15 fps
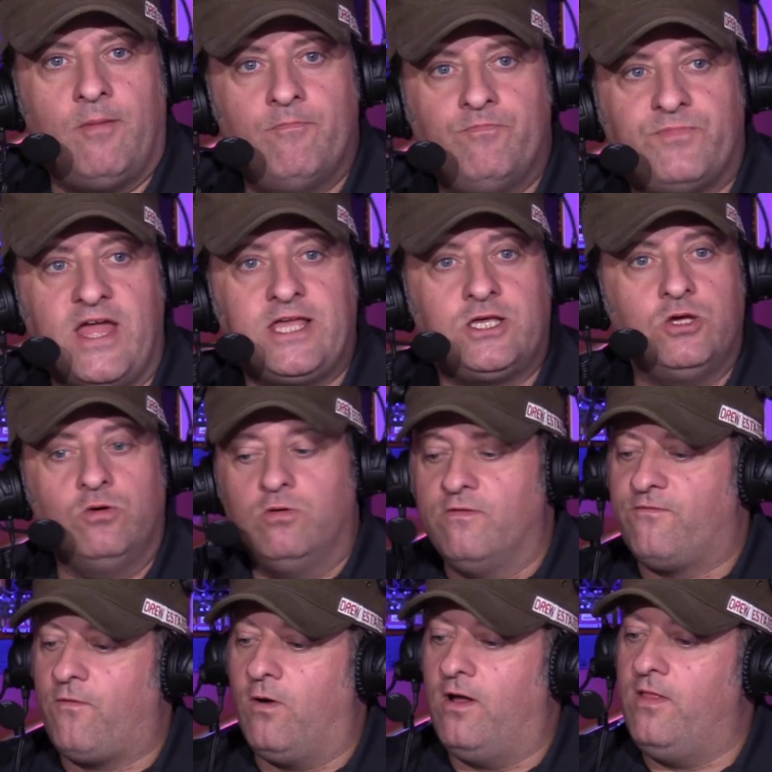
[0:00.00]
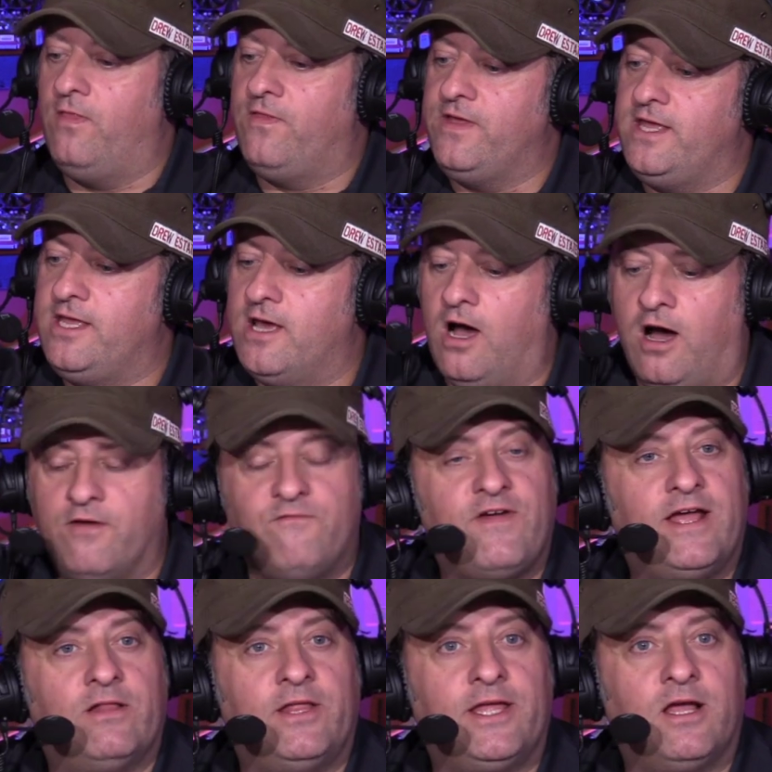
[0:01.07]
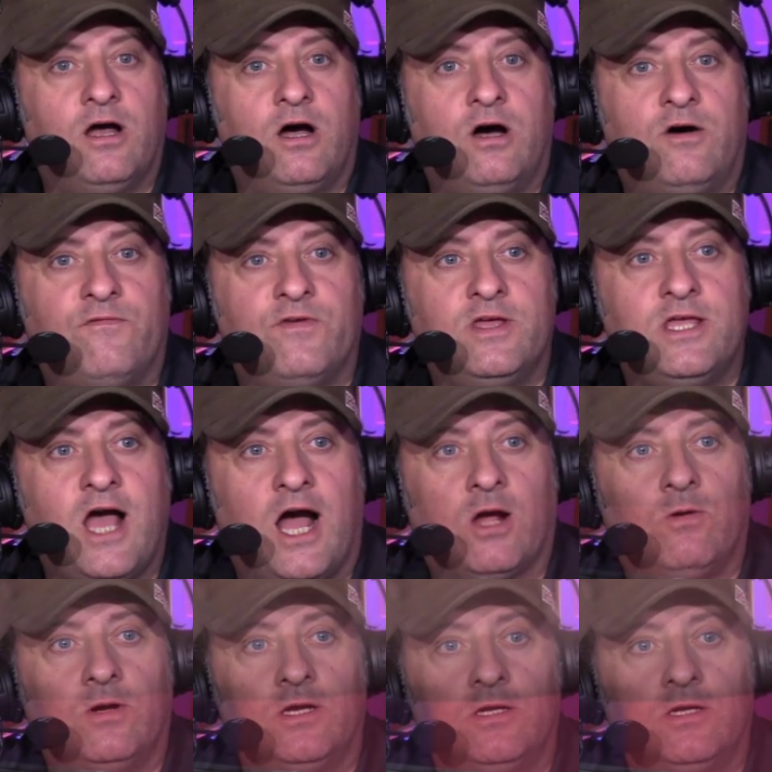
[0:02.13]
thank you for the unveiling of Yagua.